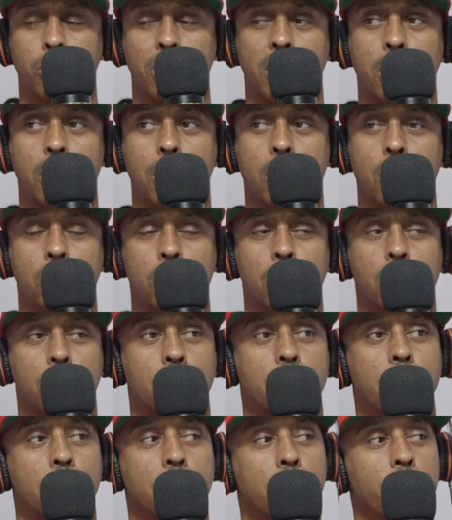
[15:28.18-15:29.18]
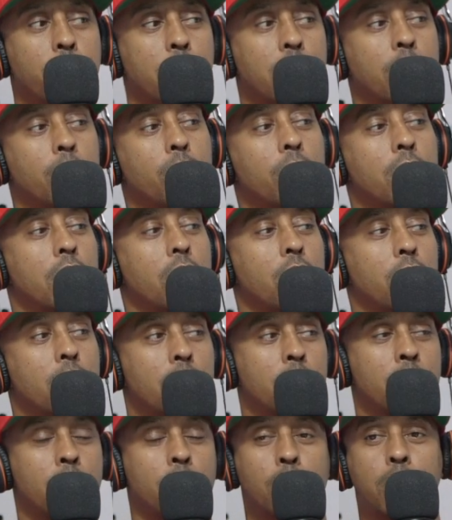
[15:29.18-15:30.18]
Wait, hold on. Wait, wait, wait,
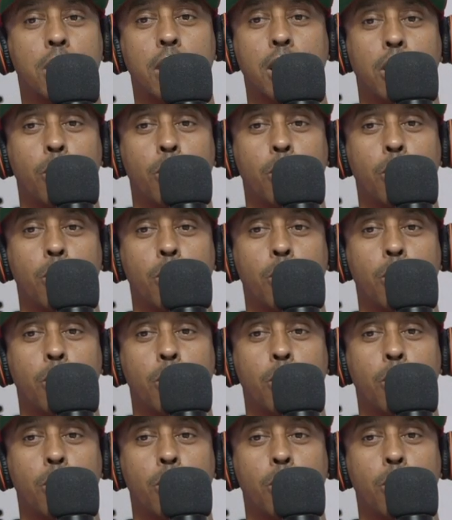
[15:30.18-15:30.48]
hold on.